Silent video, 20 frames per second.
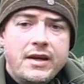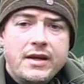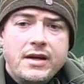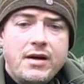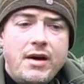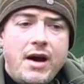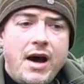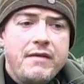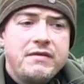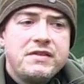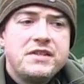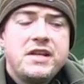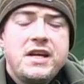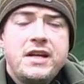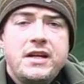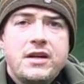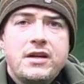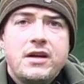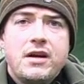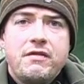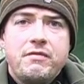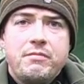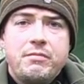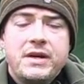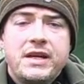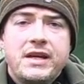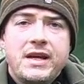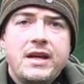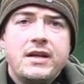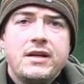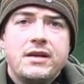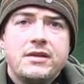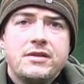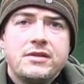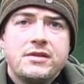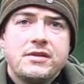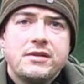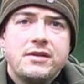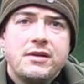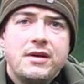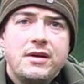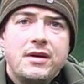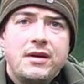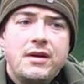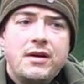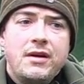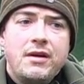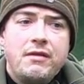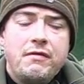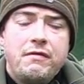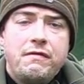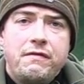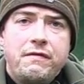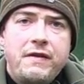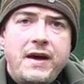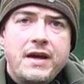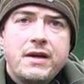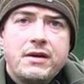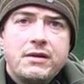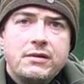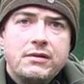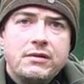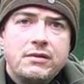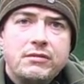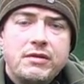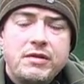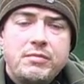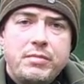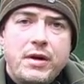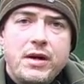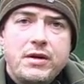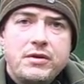you know, I've seen enough beginners fail with